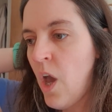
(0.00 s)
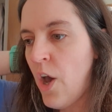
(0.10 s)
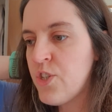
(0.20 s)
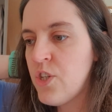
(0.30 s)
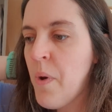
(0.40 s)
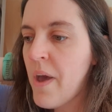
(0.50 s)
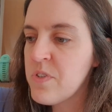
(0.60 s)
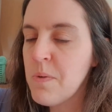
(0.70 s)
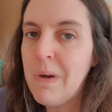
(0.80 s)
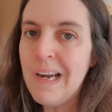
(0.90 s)
I do have
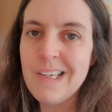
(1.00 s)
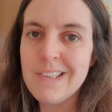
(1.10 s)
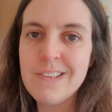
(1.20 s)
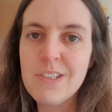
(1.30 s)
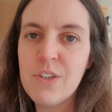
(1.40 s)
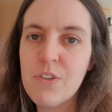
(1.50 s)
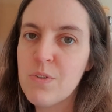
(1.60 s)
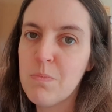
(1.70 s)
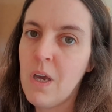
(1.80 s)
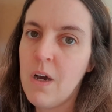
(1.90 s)
some plans to do
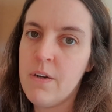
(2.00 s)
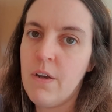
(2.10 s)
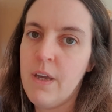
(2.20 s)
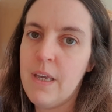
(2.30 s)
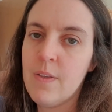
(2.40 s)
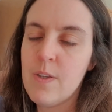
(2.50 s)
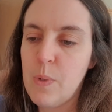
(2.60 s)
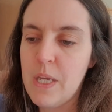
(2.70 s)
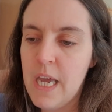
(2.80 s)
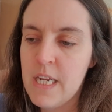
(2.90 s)
some yarn dyeing this
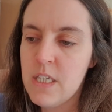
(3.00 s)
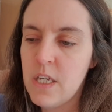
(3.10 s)
weekend.